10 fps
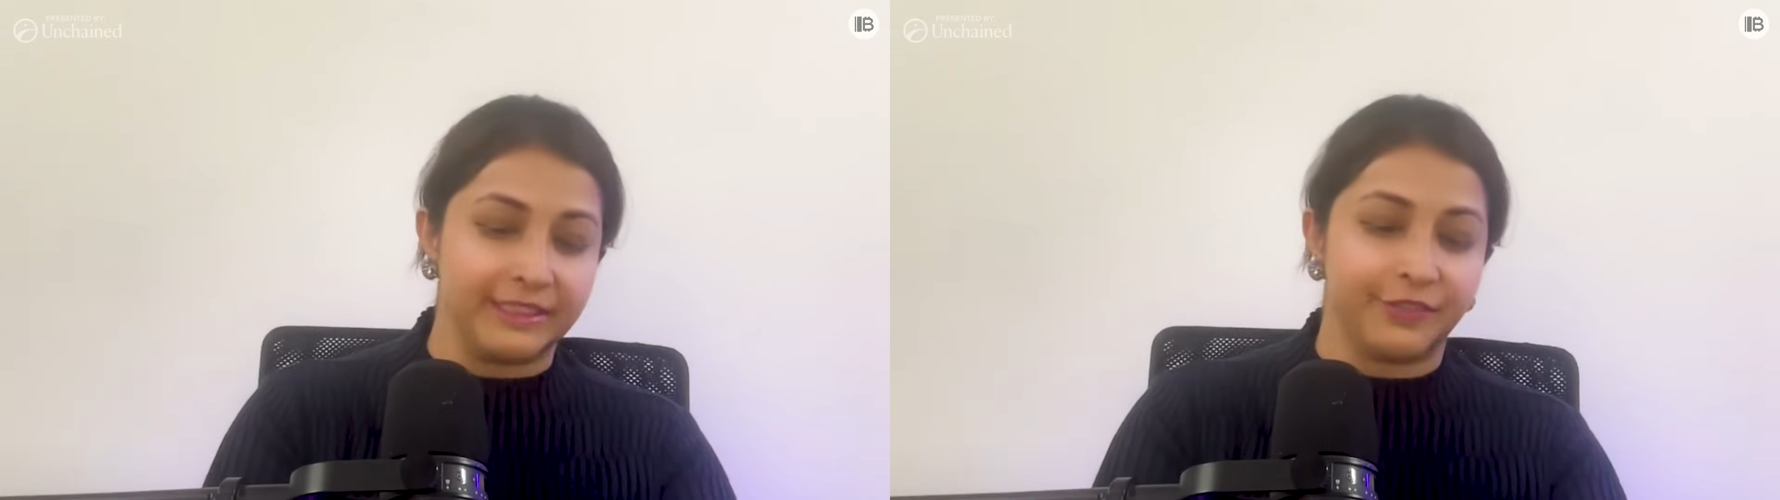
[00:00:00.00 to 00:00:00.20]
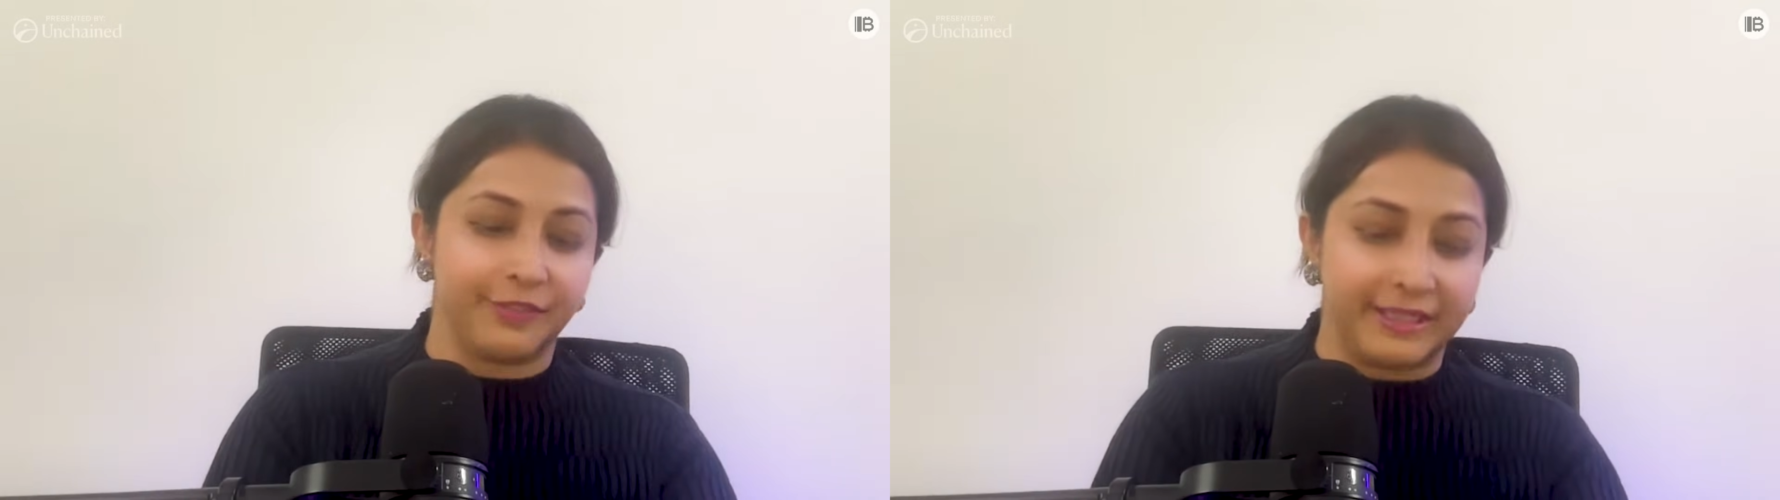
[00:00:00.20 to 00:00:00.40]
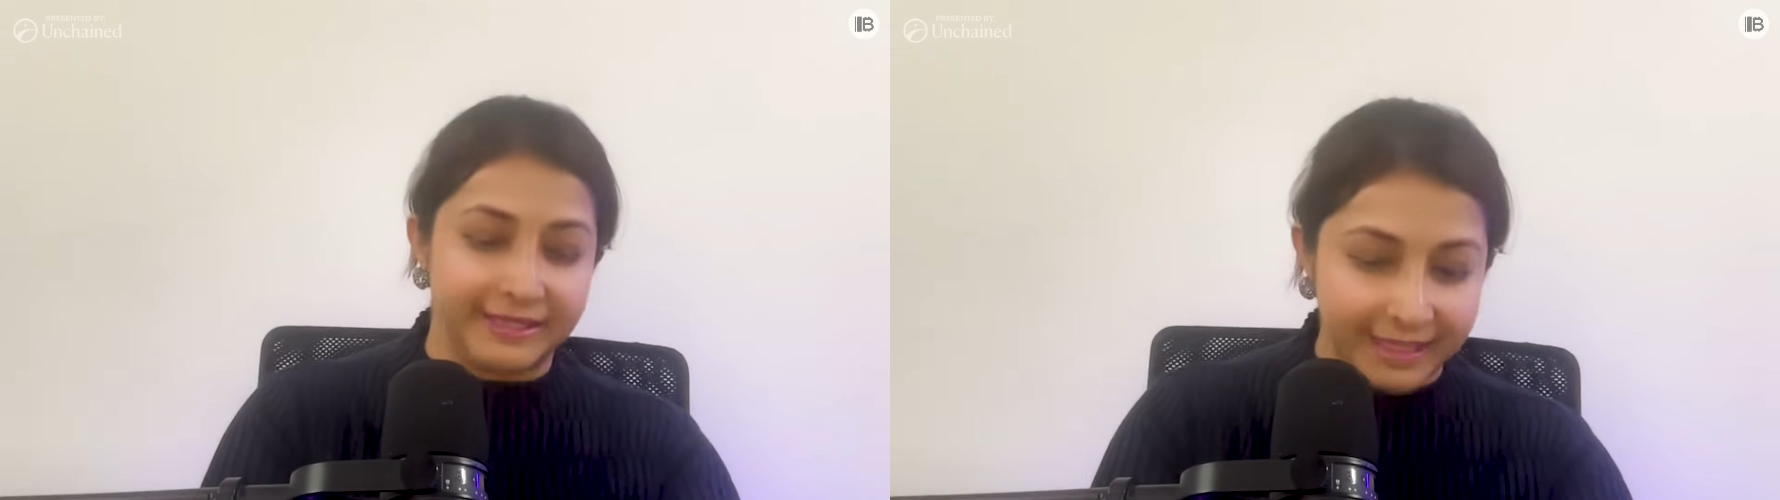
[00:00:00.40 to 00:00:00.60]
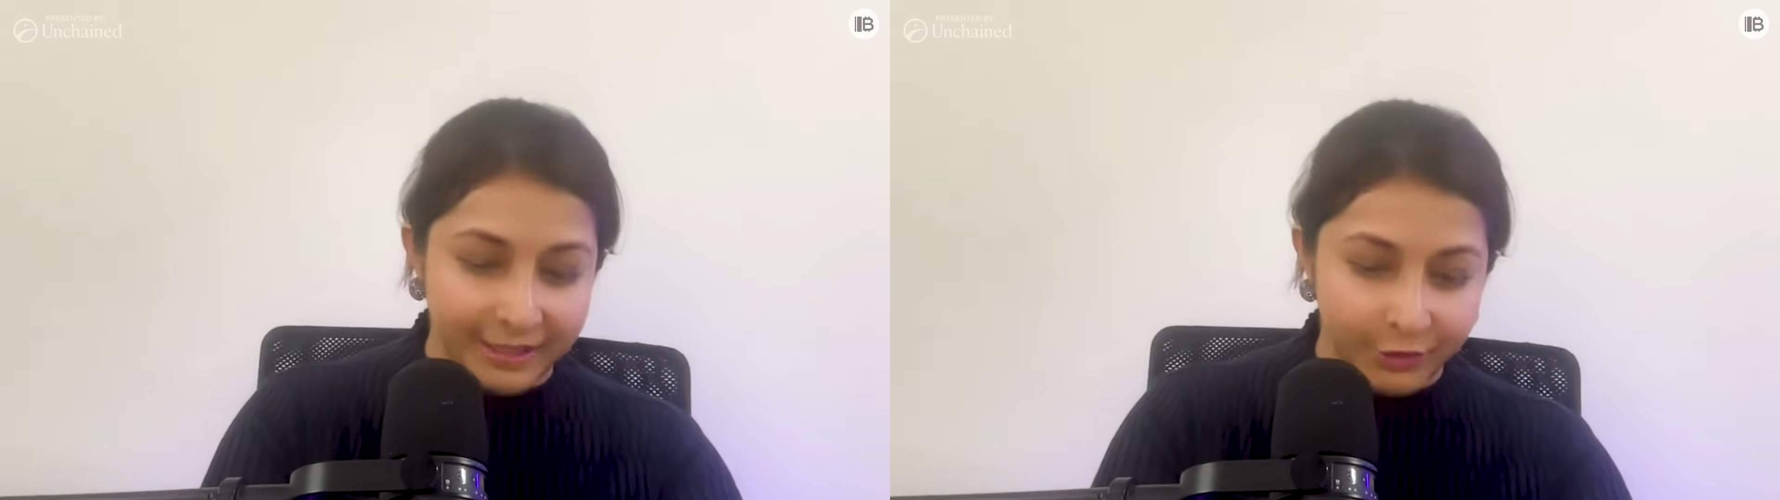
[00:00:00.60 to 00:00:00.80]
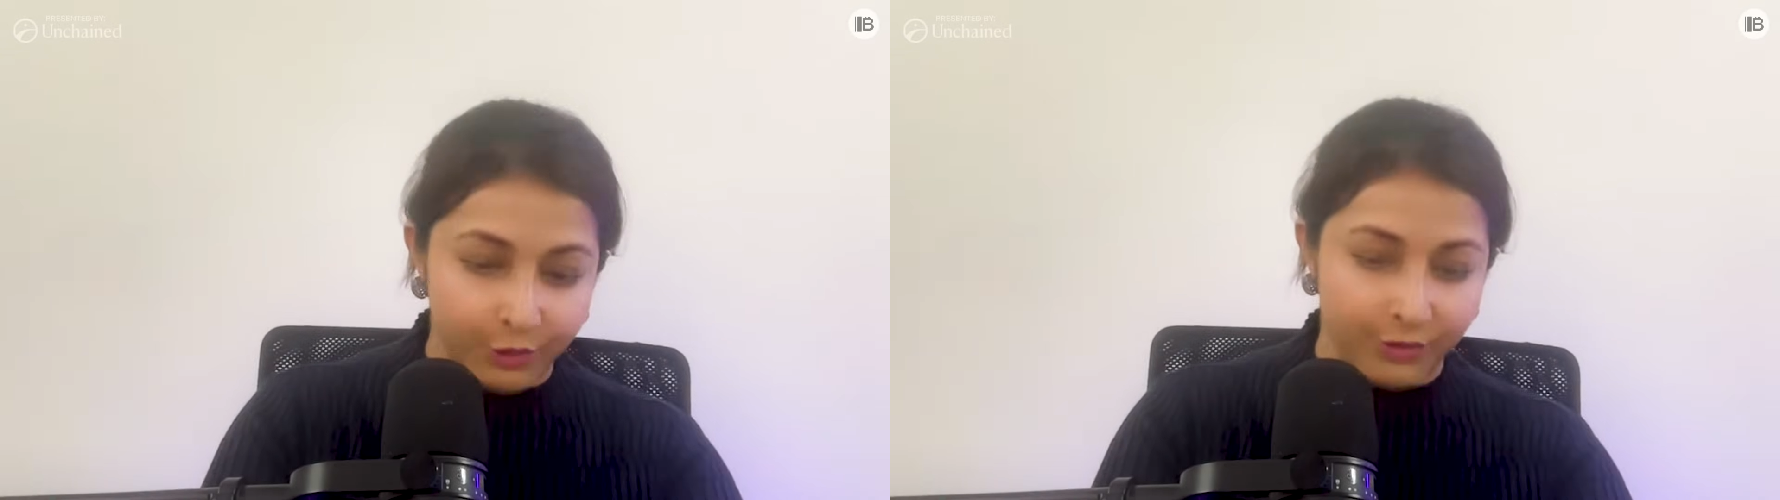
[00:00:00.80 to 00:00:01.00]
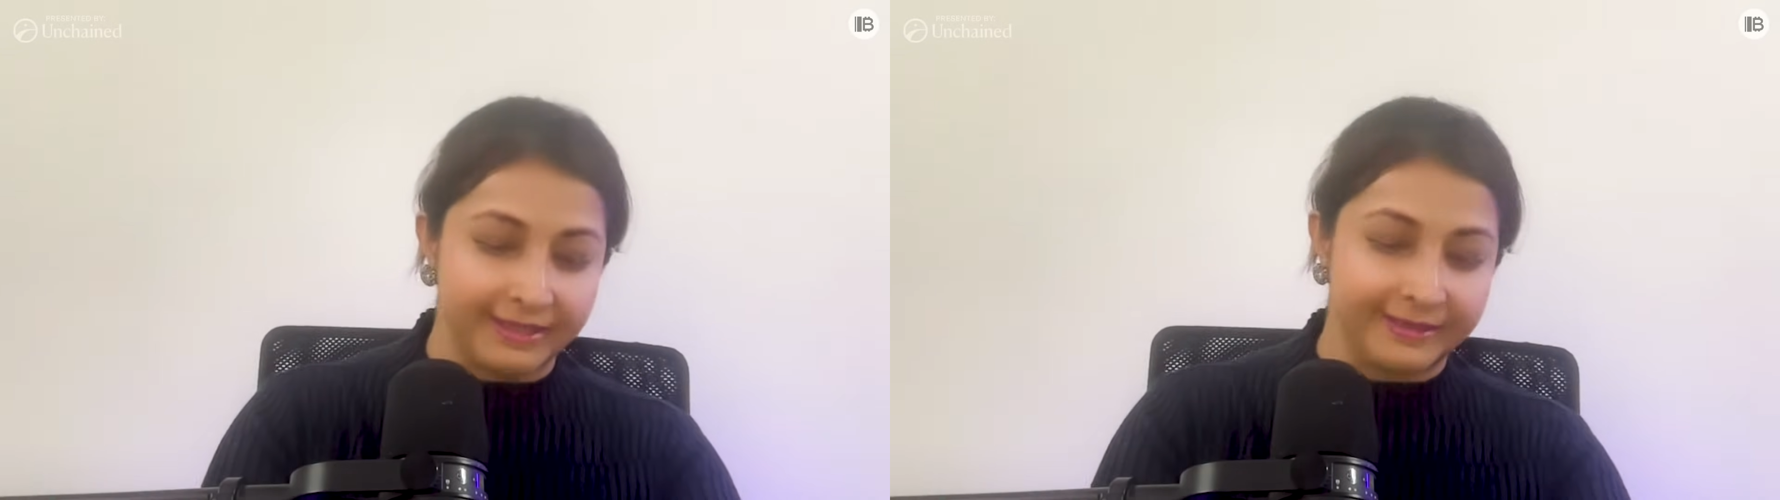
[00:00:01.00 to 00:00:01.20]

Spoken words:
that's very central.